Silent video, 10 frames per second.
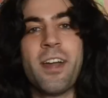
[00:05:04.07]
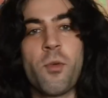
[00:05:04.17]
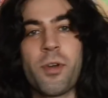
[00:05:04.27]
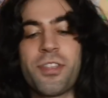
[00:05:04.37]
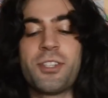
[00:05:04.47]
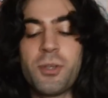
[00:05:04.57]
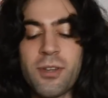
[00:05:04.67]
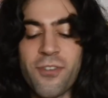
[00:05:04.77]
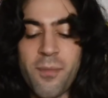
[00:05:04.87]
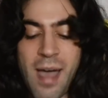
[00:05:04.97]
With the two
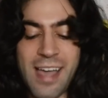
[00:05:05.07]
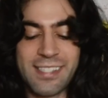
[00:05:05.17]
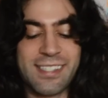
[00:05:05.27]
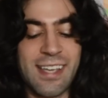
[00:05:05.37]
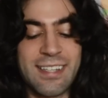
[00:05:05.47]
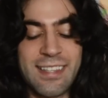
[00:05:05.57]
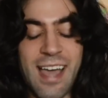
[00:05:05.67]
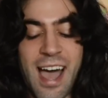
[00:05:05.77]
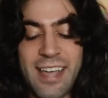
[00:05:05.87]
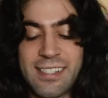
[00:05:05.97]
different masks, I did the
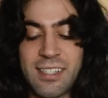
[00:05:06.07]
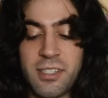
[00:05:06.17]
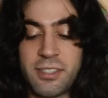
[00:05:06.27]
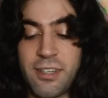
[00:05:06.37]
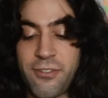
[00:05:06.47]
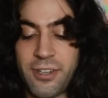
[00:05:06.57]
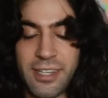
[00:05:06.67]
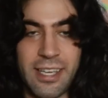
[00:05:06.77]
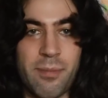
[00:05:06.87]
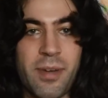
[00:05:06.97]
eyes a little
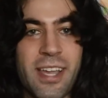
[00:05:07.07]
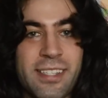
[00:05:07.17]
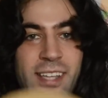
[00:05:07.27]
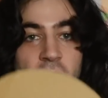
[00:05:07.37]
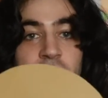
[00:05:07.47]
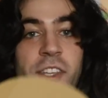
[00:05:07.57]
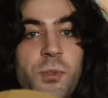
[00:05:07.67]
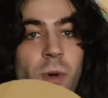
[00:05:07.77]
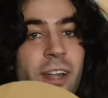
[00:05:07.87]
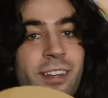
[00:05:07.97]
differently, because on
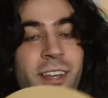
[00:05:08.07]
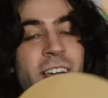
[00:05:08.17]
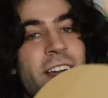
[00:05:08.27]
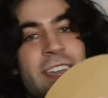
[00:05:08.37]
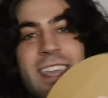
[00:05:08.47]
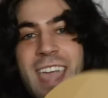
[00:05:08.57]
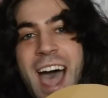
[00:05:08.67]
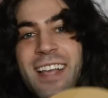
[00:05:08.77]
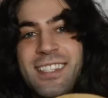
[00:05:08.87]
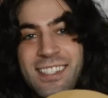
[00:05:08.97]
this one, he
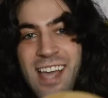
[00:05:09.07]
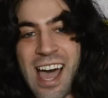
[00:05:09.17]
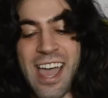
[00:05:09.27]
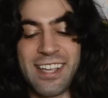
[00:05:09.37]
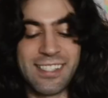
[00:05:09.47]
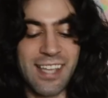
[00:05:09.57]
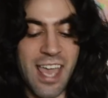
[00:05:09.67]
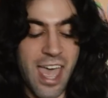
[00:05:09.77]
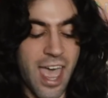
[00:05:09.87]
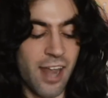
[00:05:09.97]
has his eyes,
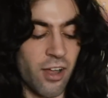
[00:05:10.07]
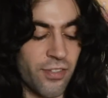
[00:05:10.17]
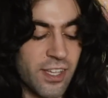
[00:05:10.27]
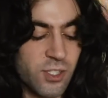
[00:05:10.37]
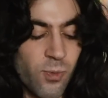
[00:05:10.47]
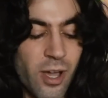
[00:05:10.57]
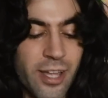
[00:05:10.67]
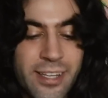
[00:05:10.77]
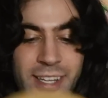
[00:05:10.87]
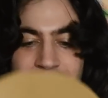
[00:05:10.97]
and on this
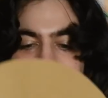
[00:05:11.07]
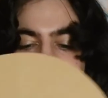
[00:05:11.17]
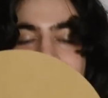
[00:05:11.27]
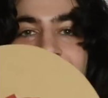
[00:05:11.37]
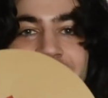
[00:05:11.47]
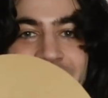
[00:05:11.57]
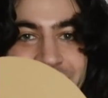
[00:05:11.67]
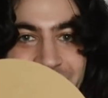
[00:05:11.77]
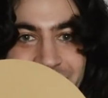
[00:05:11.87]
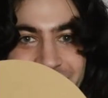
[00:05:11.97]
one, he
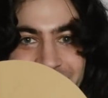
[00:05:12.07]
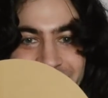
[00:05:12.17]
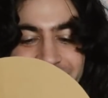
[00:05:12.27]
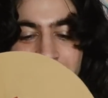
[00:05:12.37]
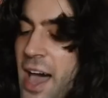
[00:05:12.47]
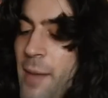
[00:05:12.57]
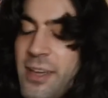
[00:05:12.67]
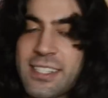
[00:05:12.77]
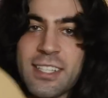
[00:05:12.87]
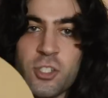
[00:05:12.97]
doesn't. I
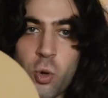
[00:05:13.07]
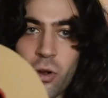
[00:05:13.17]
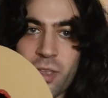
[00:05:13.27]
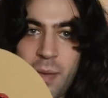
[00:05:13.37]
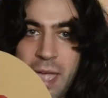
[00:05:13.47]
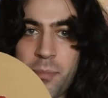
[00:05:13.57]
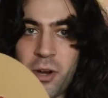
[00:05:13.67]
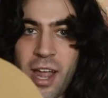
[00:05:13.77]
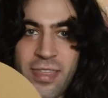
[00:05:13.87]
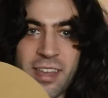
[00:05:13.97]
basically tore the
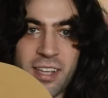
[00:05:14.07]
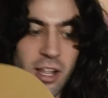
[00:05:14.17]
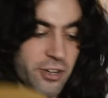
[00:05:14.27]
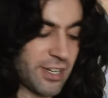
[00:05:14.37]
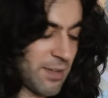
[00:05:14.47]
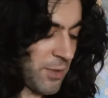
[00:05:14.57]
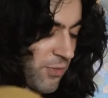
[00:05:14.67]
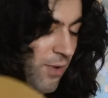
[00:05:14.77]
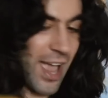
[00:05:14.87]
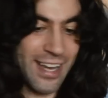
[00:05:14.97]
paper and then colored it in with
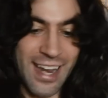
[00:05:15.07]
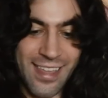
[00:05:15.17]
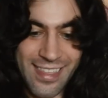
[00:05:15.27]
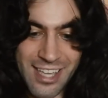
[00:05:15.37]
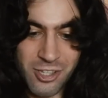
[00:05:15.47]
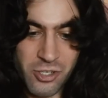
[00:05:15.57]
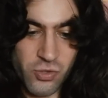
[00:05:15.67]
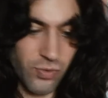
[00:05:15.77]
red, and I think it looks